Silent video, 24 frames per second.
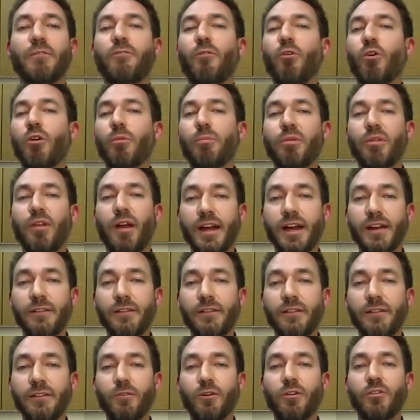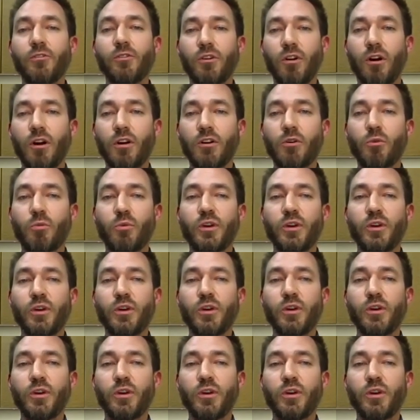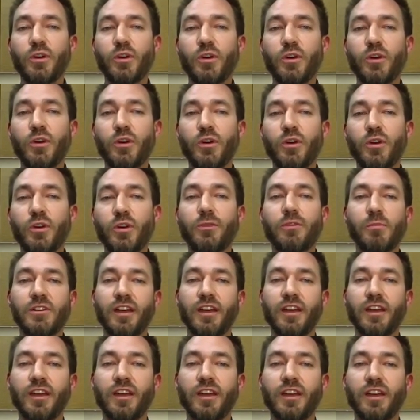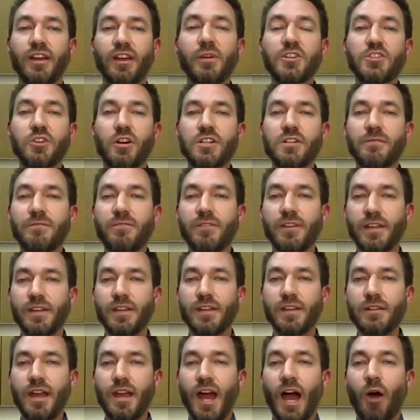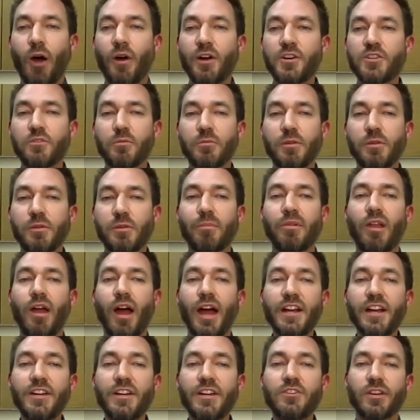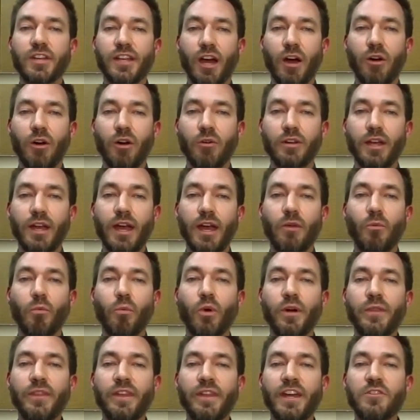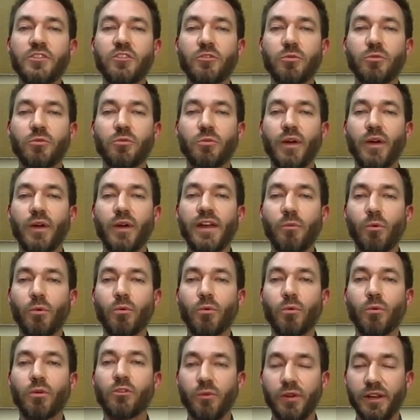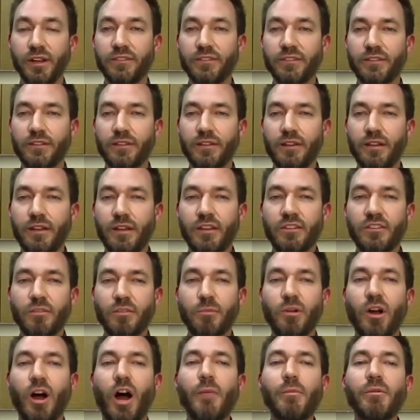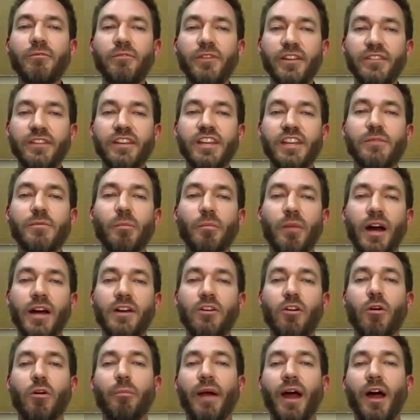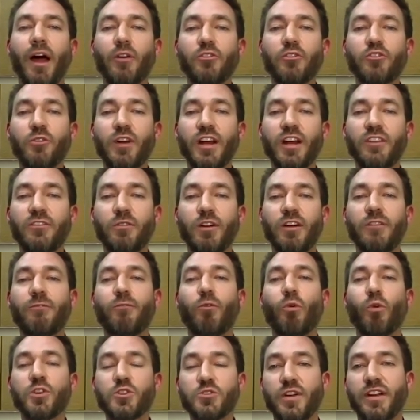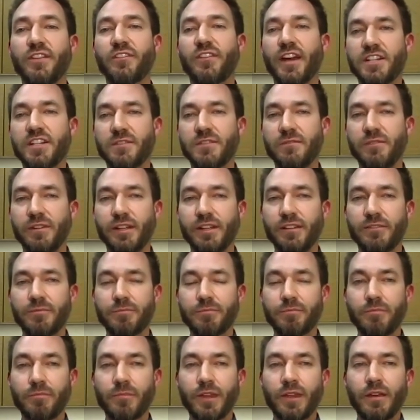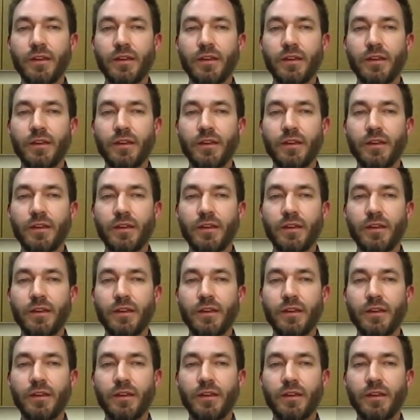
Before applying for a new card, read through the agreement to understand when you'll be charged a fee, how interest will be applied to your account, and when the interest rate will increase. Some common fees to keep in mind are balance transfer and foreign transaction fees.